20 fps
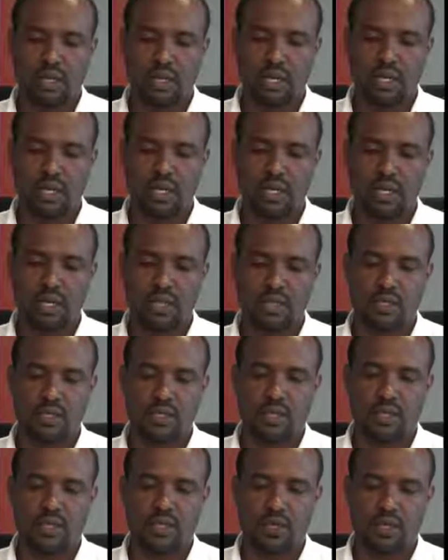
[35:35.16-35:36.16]
intakes,
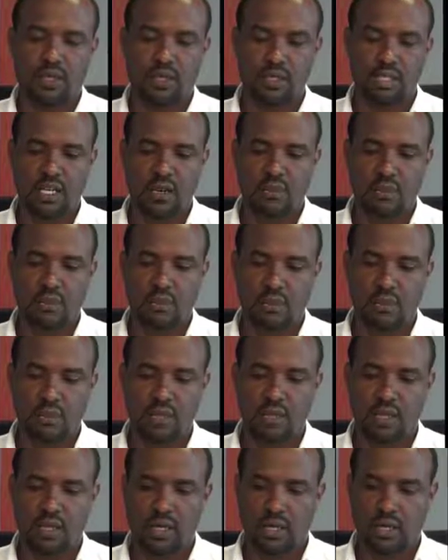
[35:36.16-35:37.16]
for example,
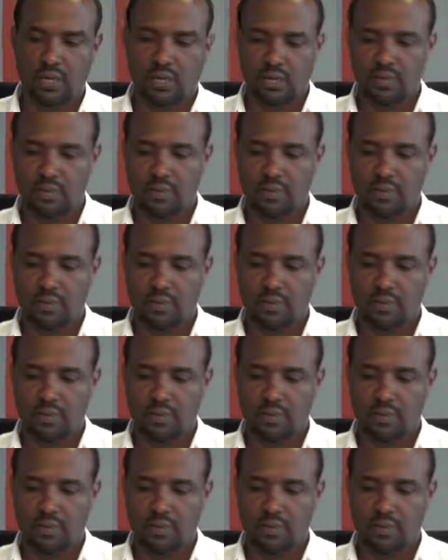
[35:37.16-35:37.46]
these are